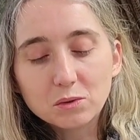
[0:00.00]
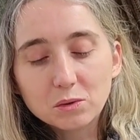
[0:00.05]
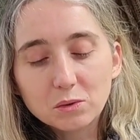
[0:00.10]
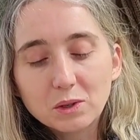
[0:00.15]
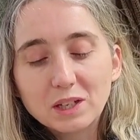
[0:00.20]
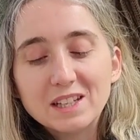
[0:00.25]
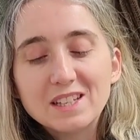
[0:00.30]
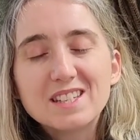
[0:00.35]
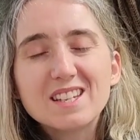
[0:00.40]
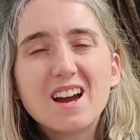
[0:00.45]

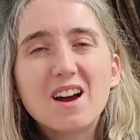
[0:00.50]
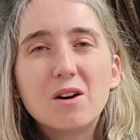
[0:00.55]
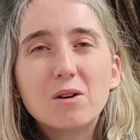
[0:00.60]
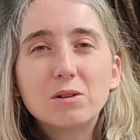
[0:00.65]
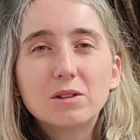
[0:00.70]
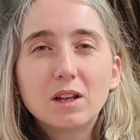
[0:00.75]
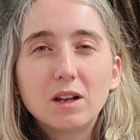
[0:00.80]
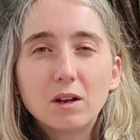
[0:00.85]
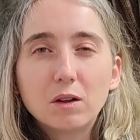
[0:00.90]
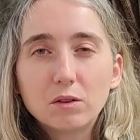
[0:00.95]
rinse
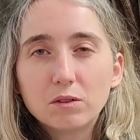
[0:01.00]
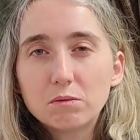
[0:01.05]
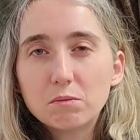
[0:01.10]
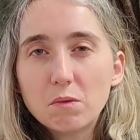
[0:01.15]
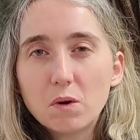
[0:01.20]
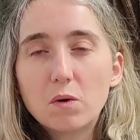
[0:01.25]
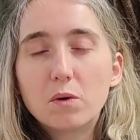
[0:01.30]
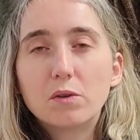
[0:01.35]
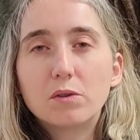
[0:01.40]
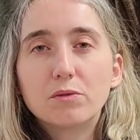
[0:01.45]
out a lot
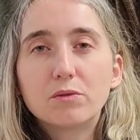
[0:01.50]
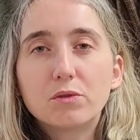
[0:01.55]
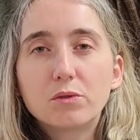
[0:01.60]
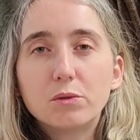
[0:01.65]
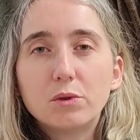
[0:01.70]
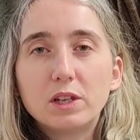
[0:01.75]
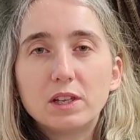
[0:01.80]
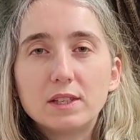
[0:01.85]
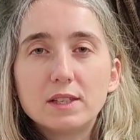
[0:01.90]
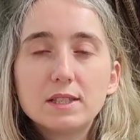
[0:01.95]
more of
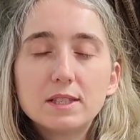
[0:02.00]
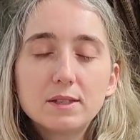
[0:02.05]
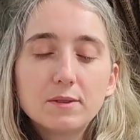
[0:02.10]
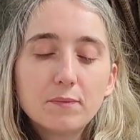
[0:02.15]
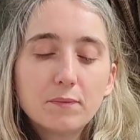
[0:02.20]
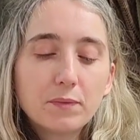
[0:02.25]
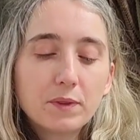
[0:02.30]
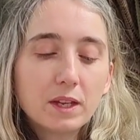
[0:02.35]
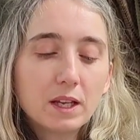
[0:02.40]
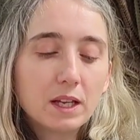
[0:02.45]
grease.
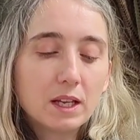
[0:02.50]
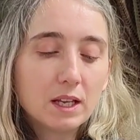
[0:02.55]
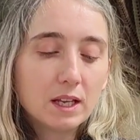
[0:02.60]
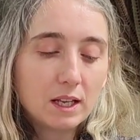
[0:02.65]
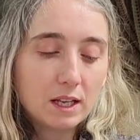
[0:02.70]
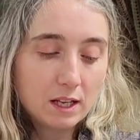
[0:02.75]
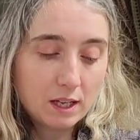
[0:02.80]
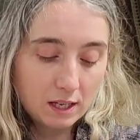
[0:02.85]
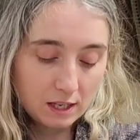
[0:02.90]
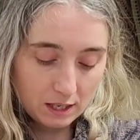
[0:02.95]

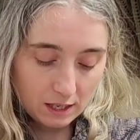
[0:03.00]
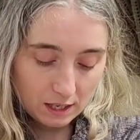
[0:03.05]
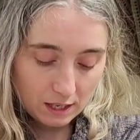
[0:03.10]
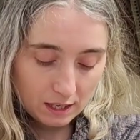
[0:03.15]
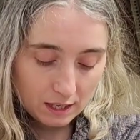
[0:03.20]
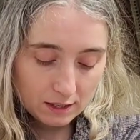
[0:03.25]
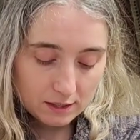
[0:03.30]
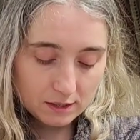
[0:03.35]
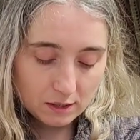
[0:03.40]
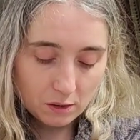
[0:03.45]

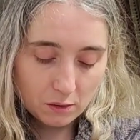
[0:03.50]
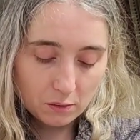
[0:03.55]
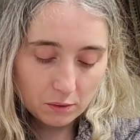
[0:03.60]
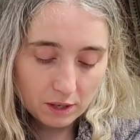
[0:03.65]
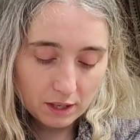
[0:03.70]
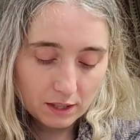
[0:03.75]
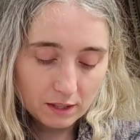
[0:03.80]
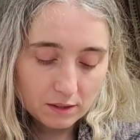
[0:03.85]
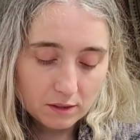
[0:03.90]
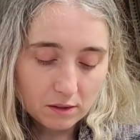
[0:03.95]
So
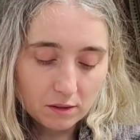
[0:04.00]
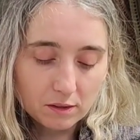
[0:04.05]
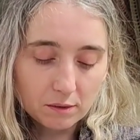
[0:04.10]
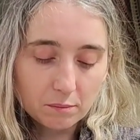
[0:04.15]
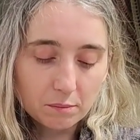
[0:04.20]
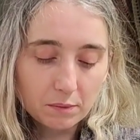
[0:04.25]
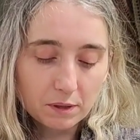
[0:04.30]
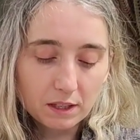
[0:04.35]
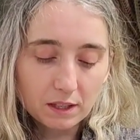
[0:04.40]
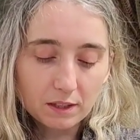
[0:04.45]
it's
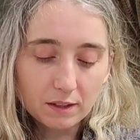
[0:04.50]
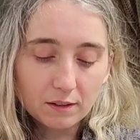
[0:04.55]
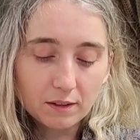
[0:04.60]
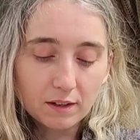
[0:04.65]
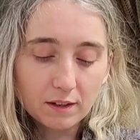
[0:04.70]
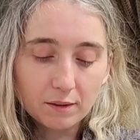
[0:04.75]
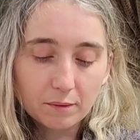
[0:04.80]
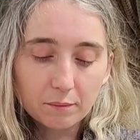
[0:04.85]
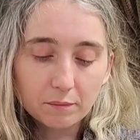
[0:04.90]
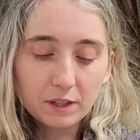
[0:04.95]
gonna be
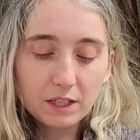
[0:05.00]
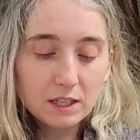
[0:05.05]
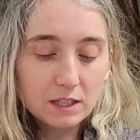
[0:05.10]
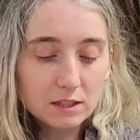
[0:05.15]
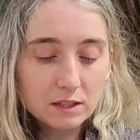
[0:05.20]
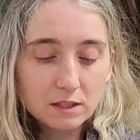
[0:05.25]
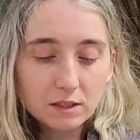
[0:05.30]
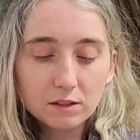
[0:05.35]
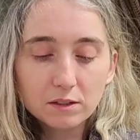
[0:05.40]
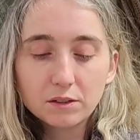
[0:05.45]

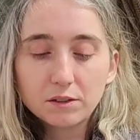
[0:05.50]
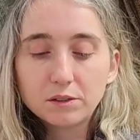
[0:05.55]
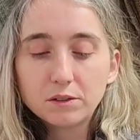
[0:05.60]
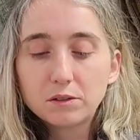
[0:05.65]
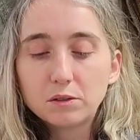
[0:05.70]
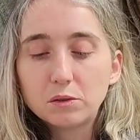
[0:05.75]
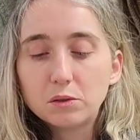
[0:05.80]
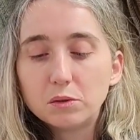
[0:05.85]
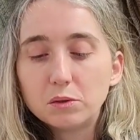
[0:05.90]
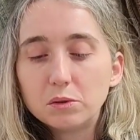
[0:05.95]

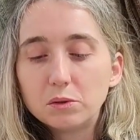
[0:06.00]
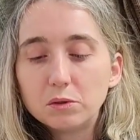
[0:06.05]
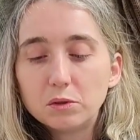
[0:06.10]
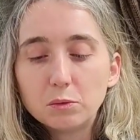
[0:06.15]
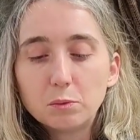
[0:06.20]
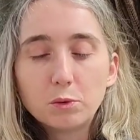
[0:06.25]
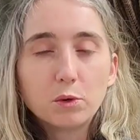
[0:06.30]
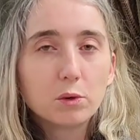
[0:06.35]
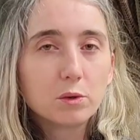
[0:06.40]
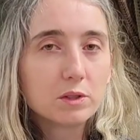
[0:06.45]
easier to
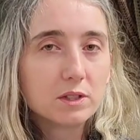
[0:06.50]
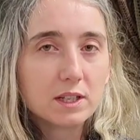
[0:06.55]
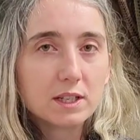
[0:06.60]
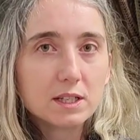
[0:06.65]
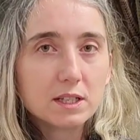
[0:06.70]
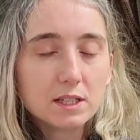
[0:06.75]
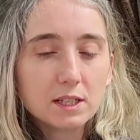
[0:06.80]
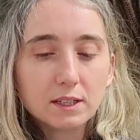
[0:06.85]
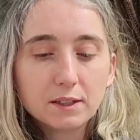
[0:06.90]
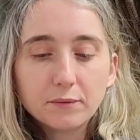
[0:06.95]

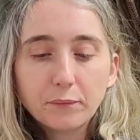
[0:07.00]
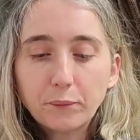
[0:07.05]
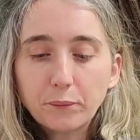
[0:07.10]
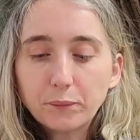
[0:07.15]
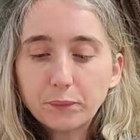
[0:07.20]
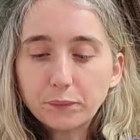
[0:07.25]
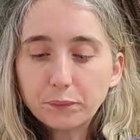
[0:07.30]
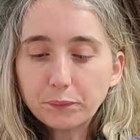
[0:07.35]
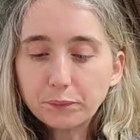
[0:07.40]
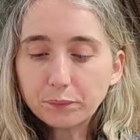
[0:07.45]
processing.
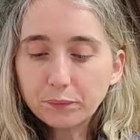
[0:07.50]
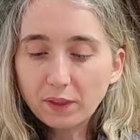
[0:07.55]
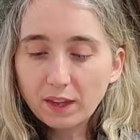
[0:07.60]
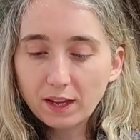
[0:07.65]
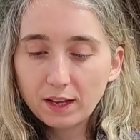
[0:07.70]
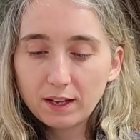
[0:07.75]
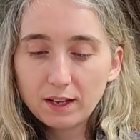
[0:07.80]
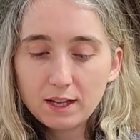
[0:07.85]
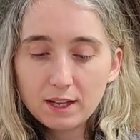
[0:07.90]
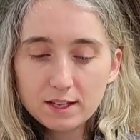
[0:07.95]

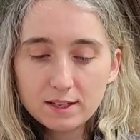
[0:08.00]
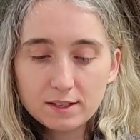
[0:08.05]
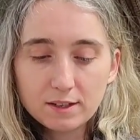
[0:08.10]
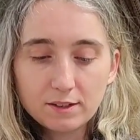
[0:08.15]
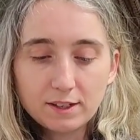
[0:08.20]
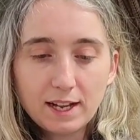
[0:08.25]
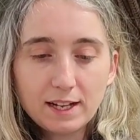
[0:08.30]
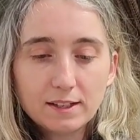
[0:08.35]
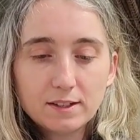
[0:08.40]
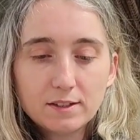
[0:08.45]

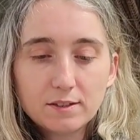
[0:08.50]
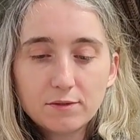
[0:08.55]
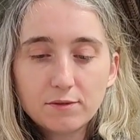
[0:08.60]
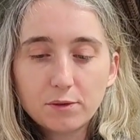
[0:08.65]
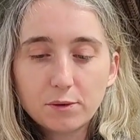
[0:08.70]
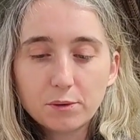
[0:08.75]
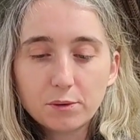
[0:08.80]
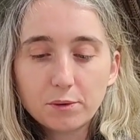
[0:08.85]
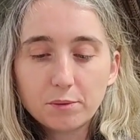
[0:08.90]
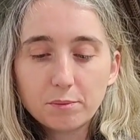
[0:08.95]
So that's
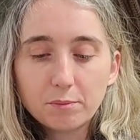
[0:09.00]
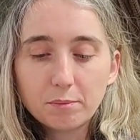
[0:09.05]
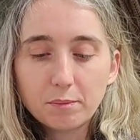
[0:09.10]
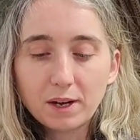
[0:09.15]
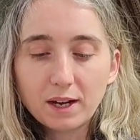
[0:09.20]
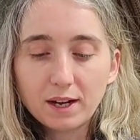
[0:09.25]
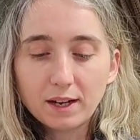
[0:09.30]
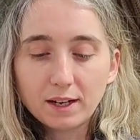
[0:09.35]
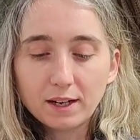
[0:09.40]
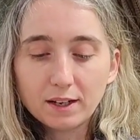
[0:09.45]
for
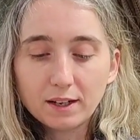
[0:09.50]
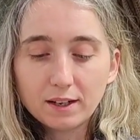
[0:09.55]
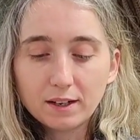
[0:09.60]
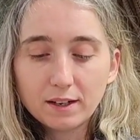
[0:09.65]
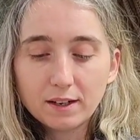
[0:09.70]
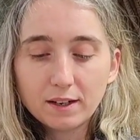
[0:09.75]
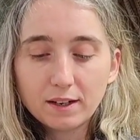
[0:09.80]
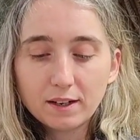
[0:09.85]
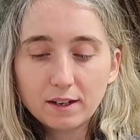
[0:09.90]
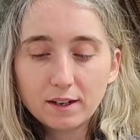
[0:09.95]
my
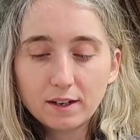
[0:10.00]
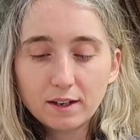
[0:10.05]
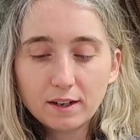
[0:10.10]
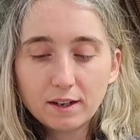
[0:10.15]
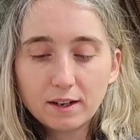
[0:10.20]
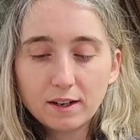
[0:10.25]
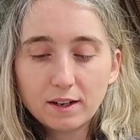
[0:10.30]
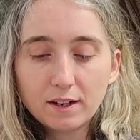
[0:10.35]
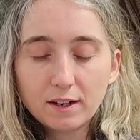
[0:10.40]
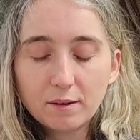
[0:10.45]

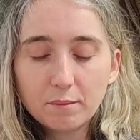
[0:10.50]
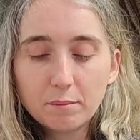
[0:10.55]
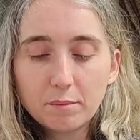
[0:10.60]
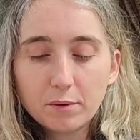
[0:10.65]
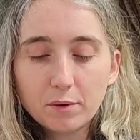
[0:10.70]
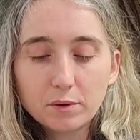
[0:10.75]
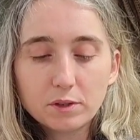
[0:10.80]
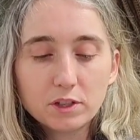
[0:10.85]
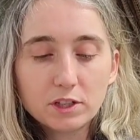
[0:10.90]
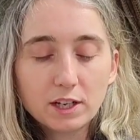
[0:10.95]

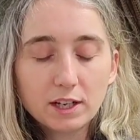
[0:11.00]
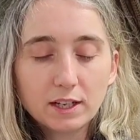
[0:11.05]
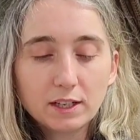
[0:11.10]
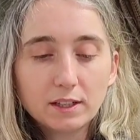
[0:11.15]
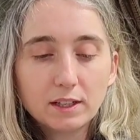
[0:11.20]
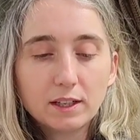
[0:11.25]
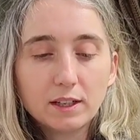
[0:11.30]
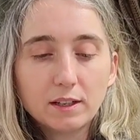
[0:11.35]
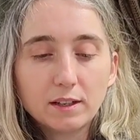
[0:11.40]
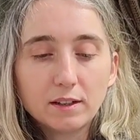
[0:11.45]

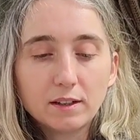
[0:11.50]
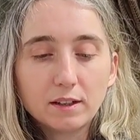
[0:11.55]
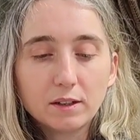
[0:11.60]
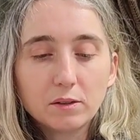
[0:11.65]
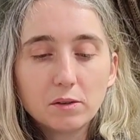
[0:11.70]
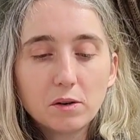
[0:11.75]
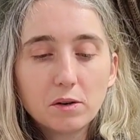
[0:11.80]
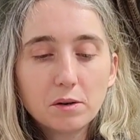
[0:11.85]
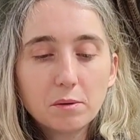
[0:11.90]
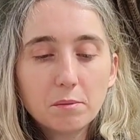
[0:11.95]
project in the
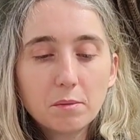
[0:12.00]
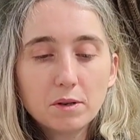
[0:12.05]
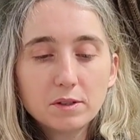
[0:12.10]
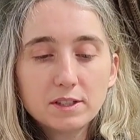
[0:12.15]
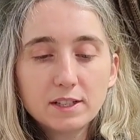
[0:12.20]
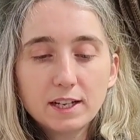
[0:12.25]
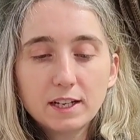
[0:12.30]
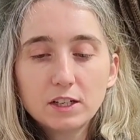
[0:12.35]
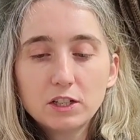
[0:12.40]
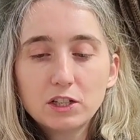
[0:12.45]
cormo
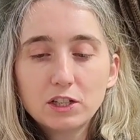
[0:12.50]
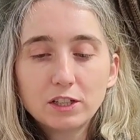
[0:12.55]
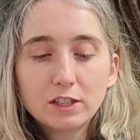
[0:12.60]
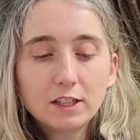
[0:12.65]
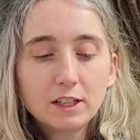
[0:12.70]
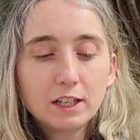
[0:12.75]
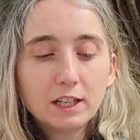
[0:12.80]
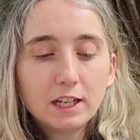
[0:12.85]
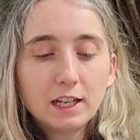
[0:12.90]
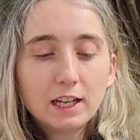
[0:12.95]

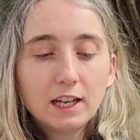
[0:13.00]
section.